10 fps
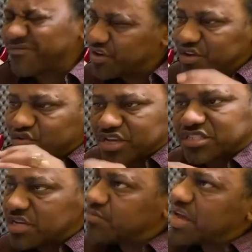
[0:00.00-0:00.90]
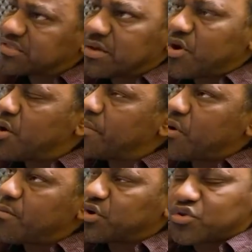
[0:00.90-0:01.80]
when you look, you say, me, I say, well, oh,
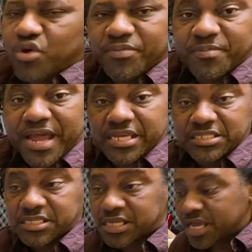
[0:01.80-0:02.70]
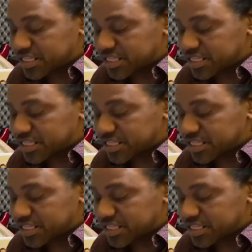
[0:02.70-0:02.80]
I'm going to up splicing.